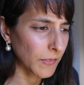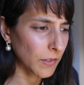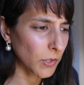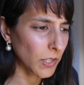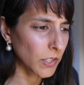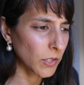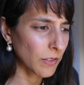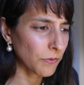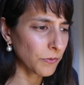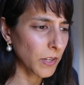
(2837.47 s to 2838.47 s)
I've got here, you
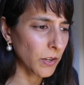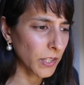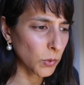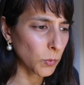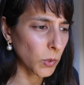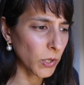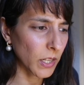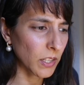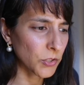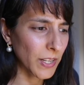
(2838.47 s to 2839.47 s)
have very good
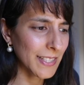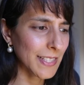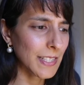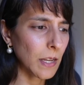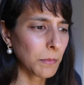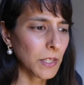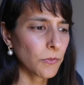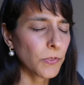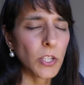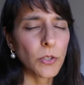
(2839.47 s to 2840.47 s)
work transits coming
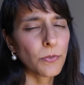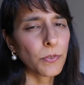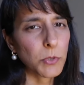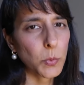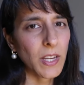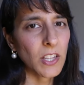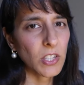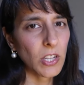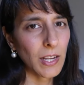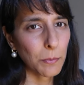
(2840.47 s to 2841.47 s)
for you from
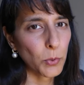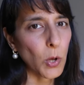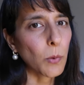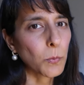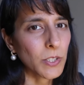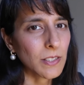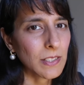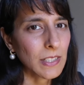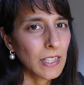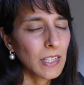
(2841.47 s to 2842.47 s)
twenty-third April
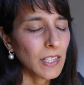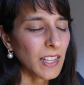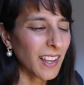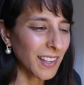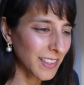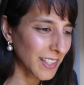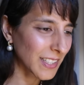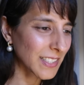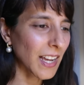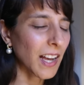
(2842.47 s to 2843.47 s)
onwards. Okay,
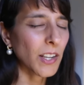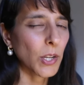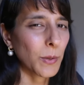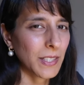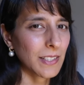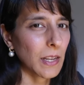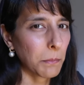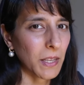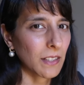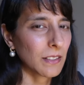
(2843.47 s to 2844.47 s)
things are going to
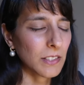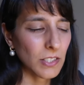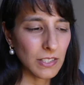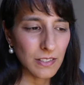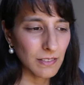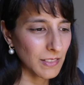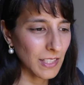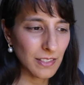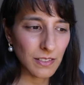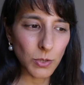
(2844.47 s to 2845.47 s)
get better. Just
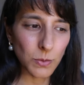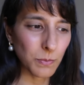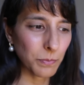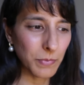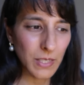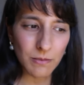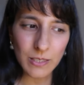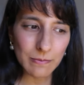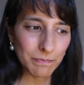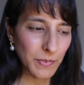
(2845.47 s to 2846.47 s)
there's a little bit of
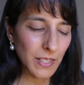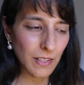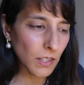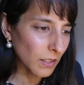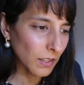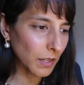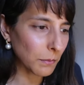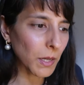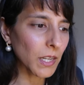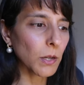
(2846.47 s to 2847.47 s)
a, it, it, and
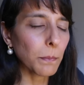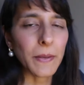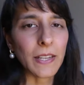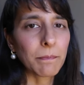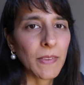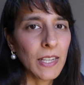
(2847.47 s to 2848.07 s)
it might not be.